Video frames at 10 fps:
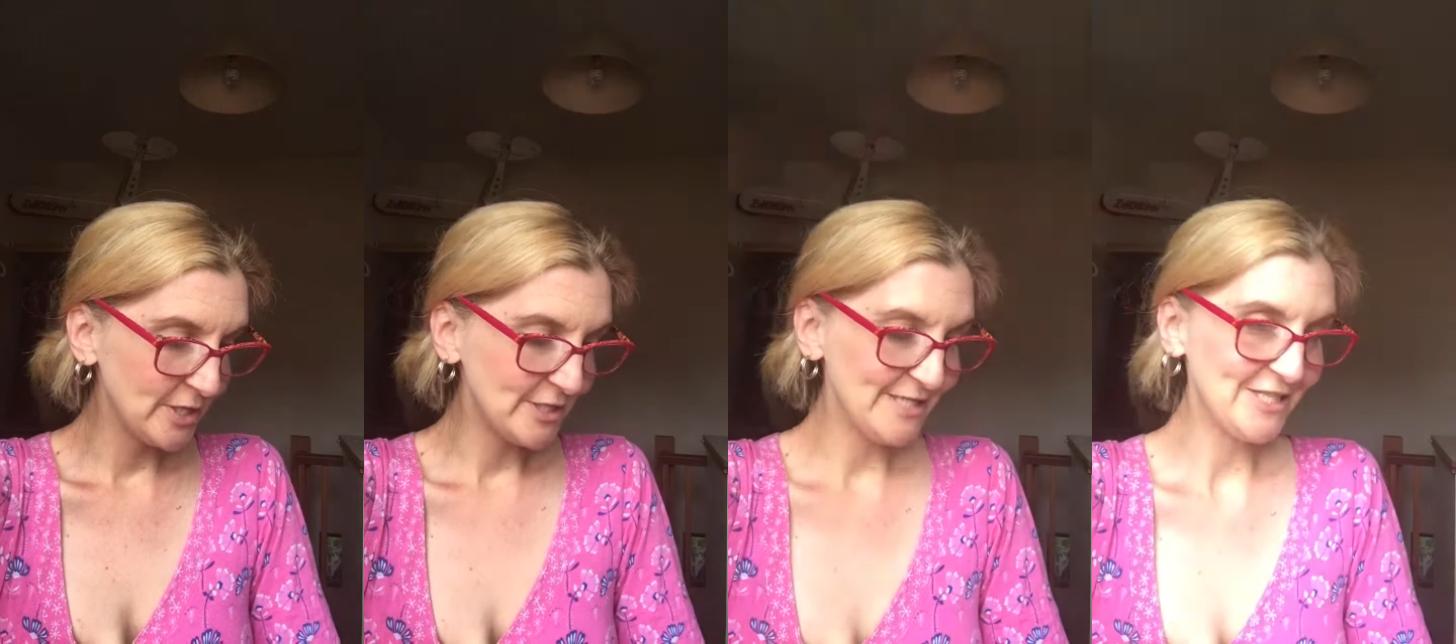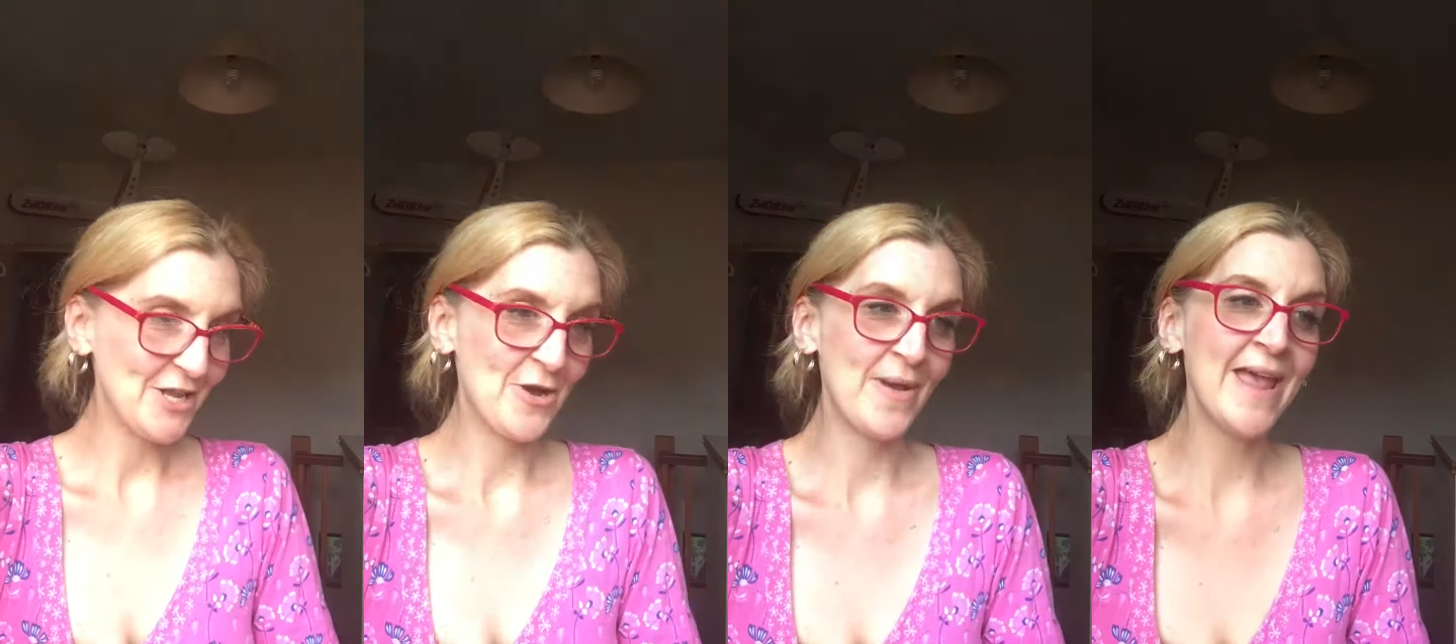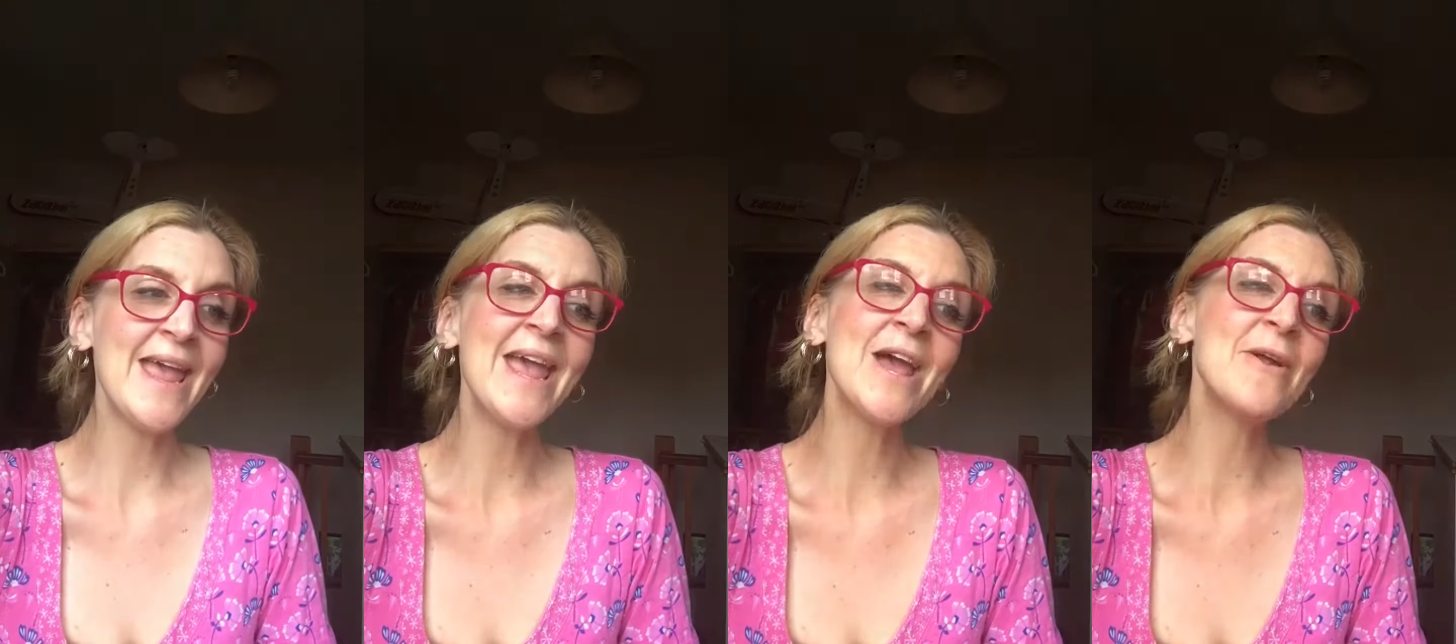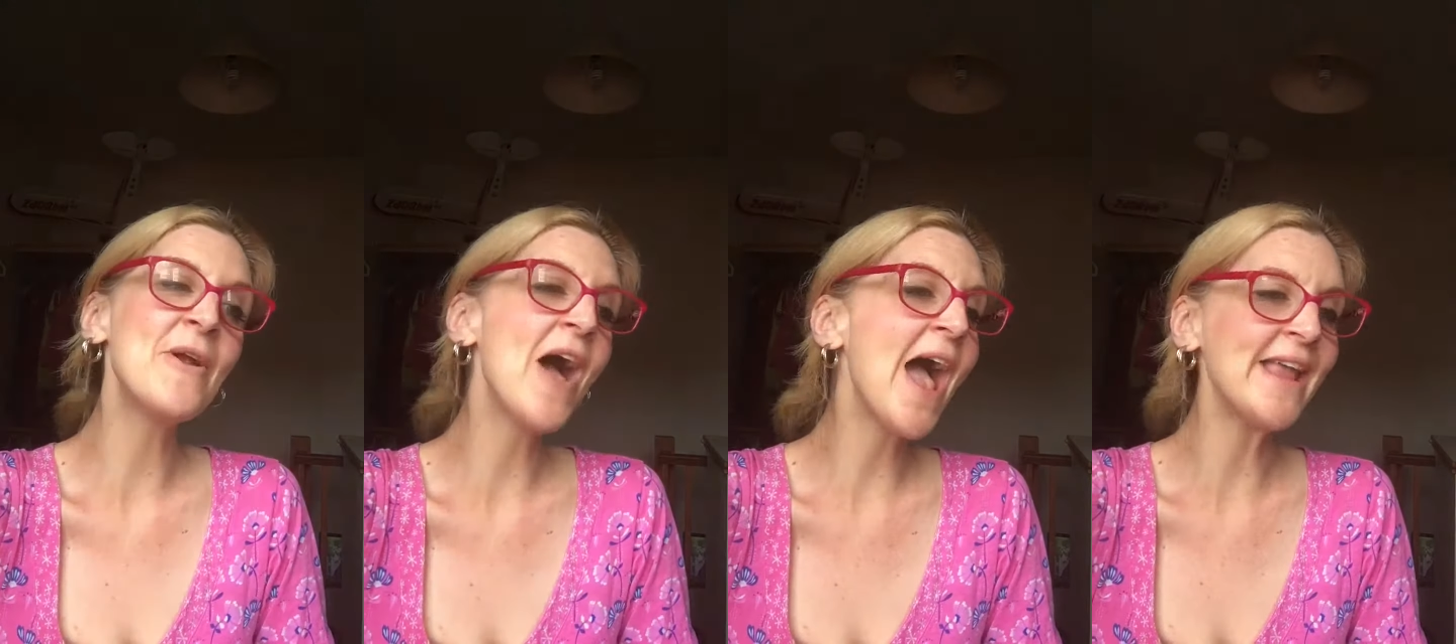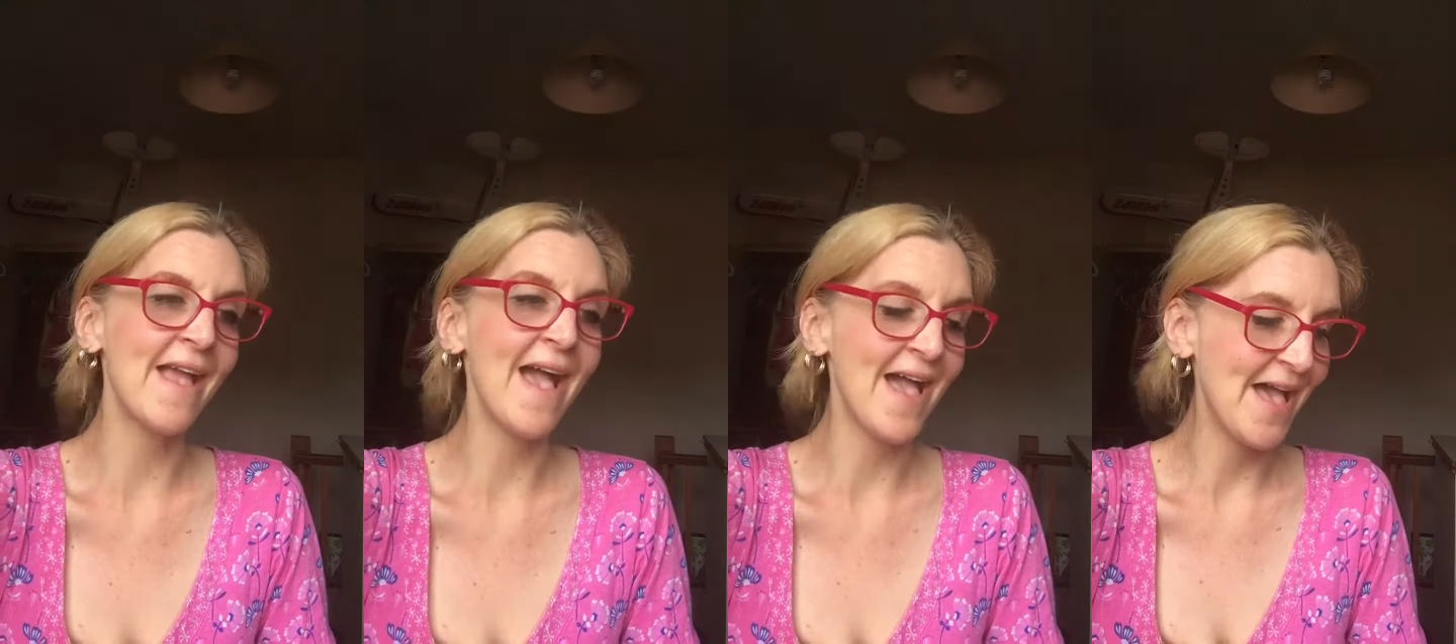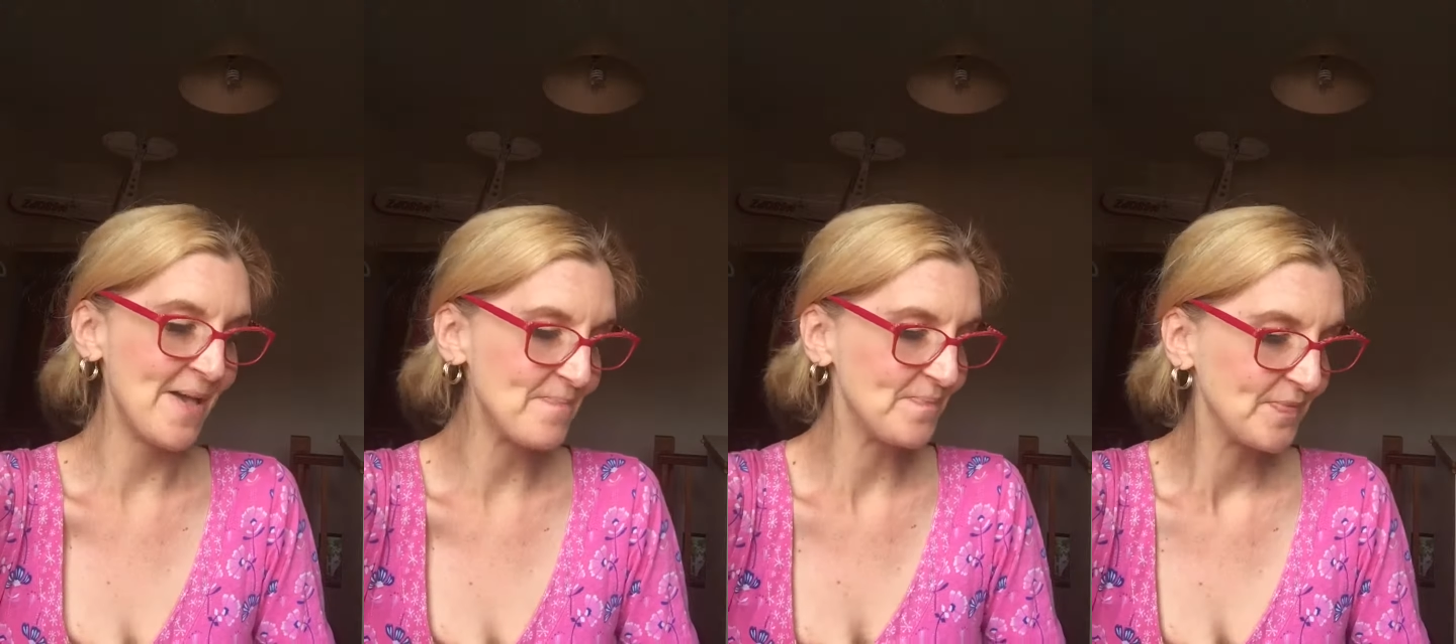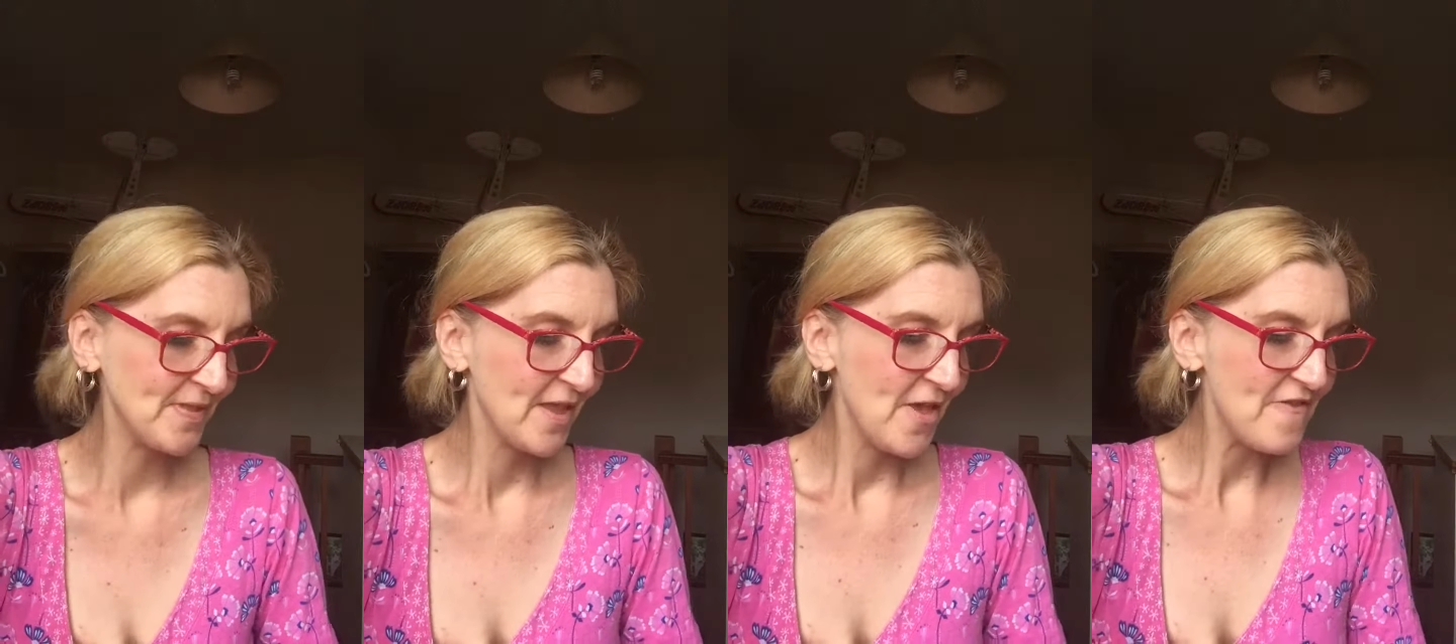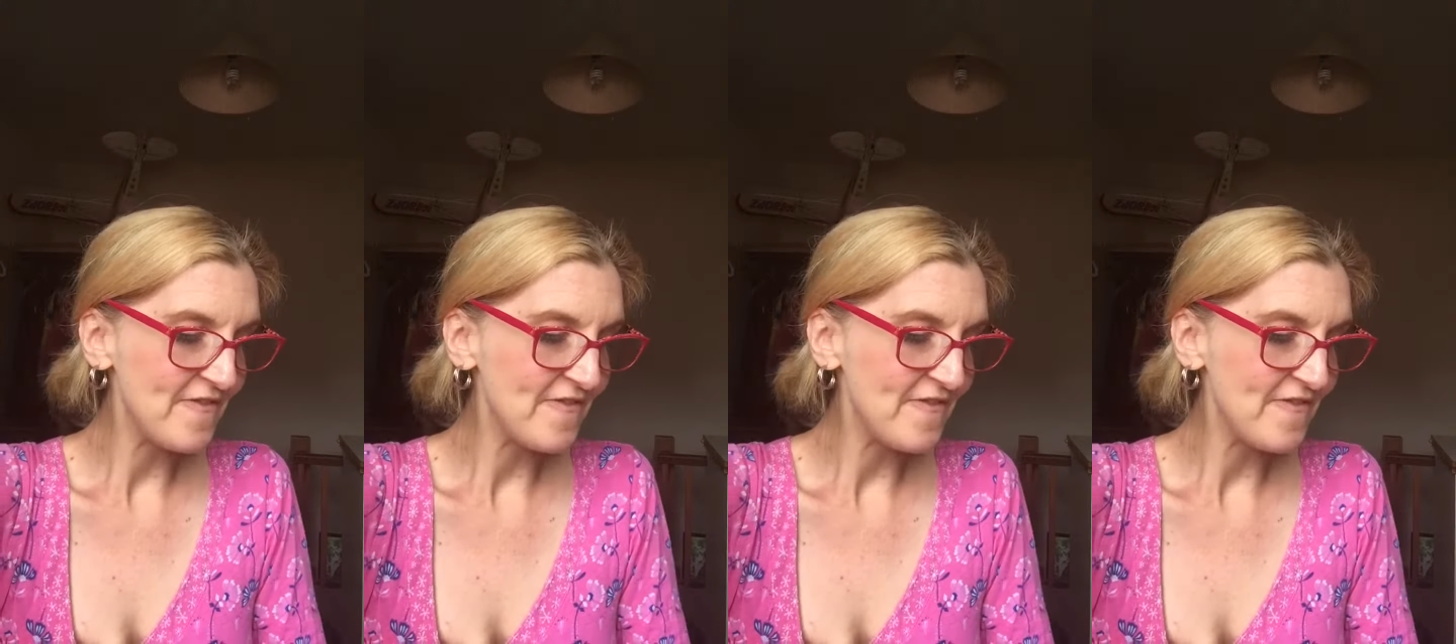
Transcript: So here I am,